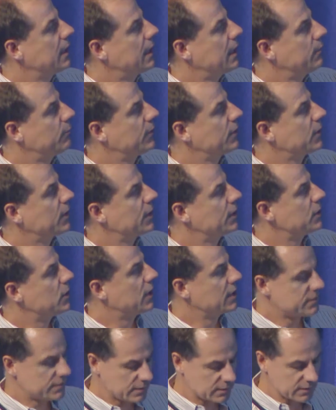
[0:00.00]
and we got a
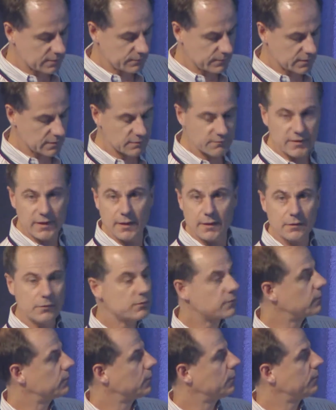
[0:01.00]
not significant value,
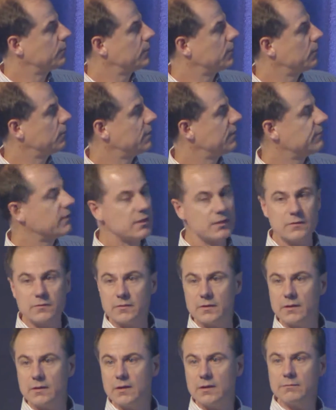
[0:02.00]
so no
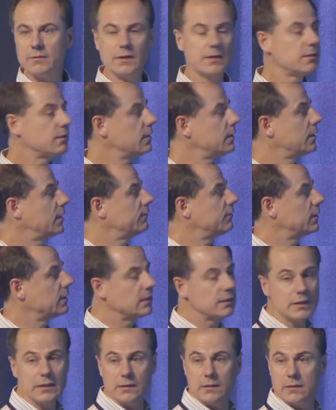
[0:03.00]
evidence of a
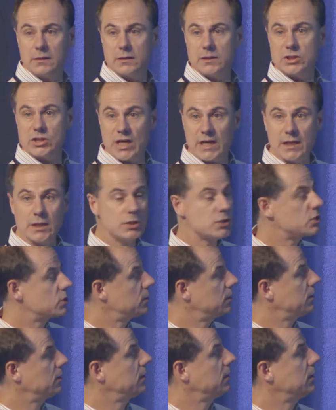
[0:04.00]
change
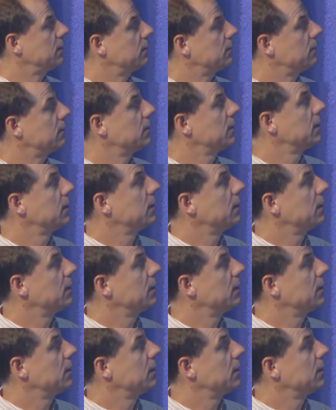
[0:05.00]
in